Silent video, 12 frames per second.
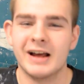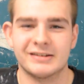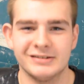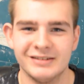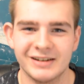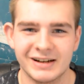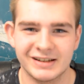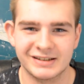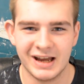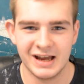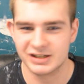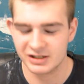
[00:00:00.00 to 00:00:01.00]
that's all I'm gonna
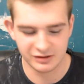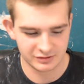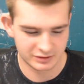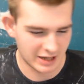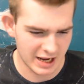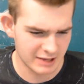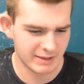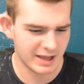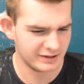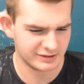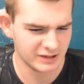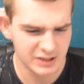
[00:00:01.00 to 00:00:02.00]
say and she got damn
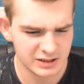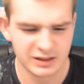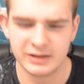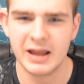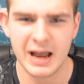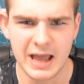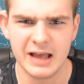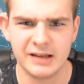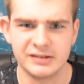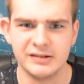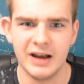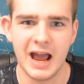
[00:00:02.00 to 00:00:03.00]
ass like that
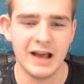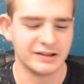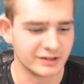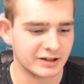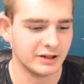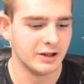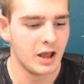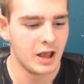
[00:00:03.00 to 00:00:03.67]
ass and nice okay